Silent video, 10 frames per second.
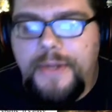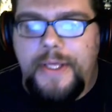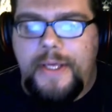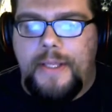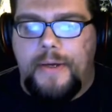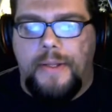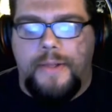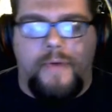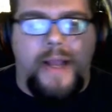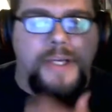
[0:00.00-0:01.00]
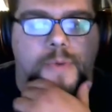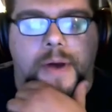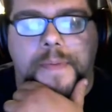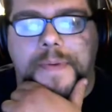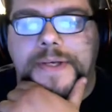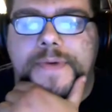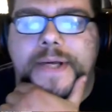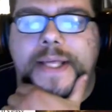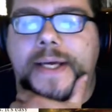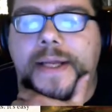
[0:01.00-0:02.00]
the ranged weapon is
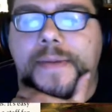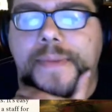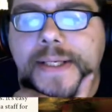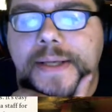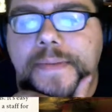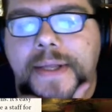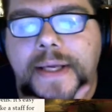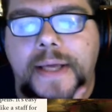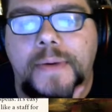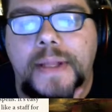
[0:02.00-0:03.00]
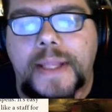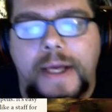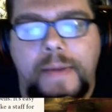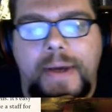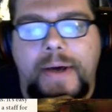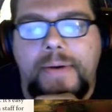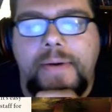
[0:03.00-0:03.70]
really going to be something that we think about